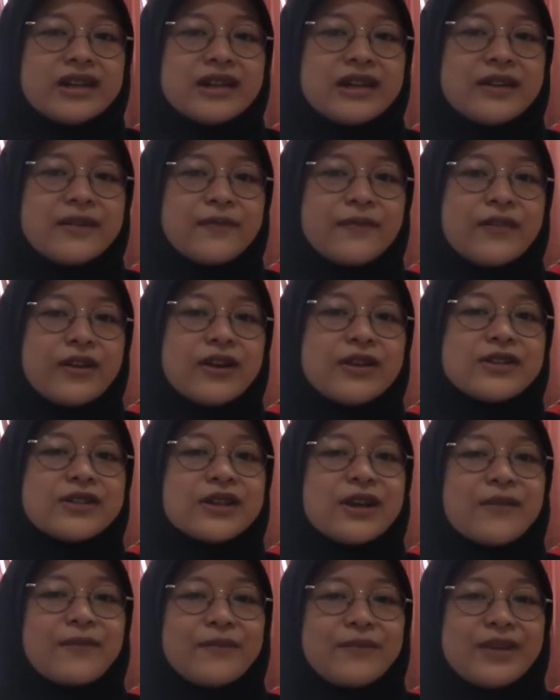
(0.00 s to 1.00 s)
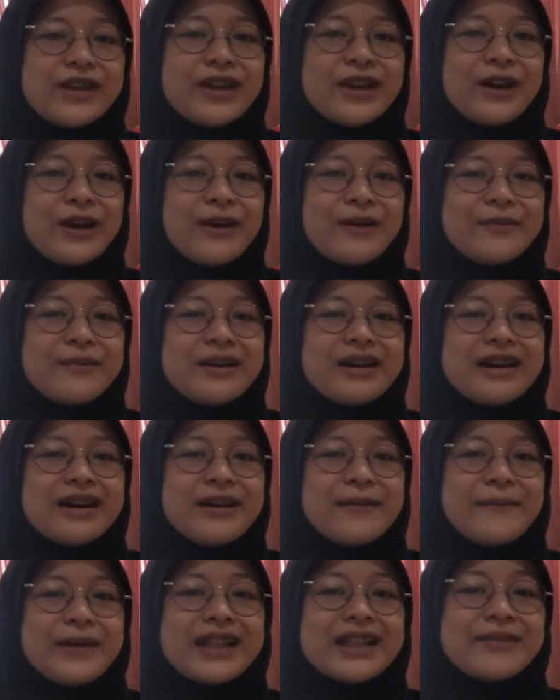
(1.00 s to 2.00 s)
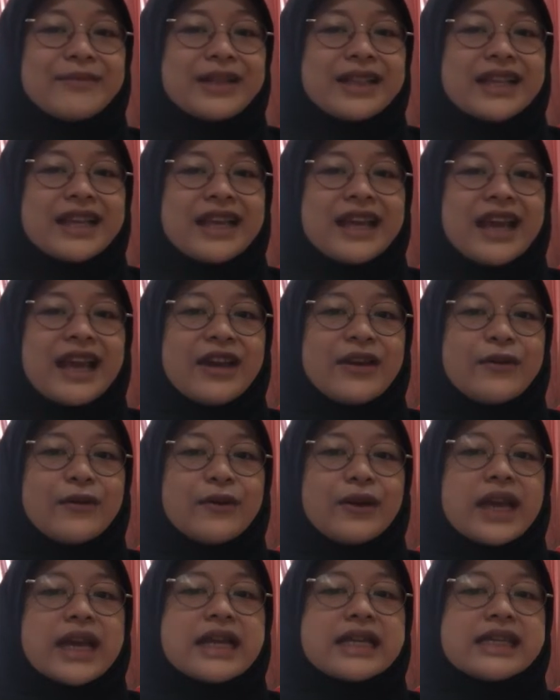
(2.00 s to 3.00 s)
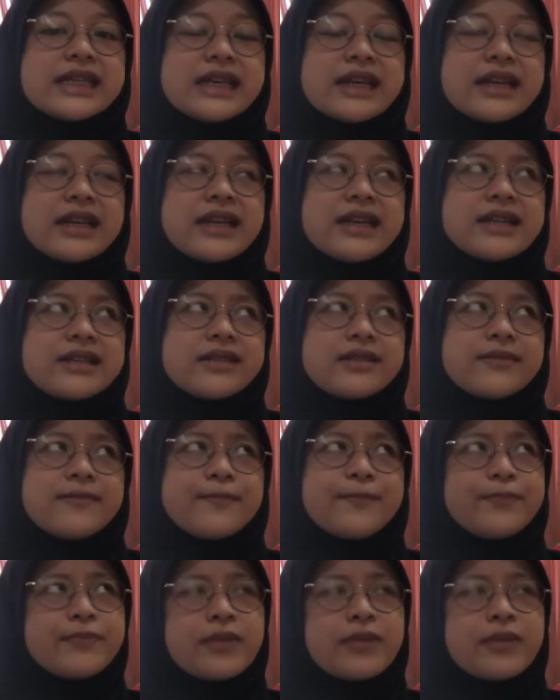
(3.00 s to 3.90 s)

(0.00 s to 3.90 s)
Philosophy of mathematics education is,